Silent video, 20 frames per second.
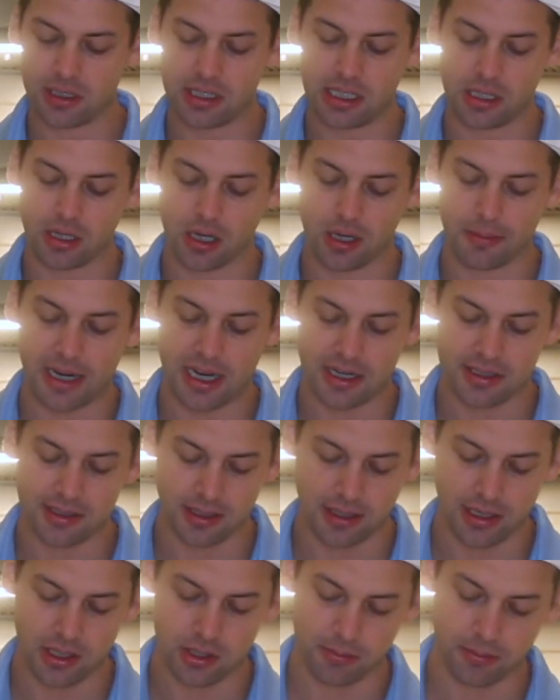
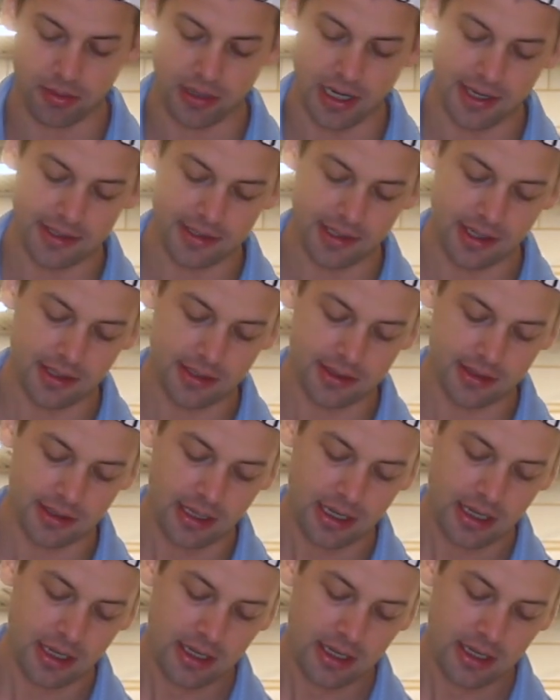decarboxylation process.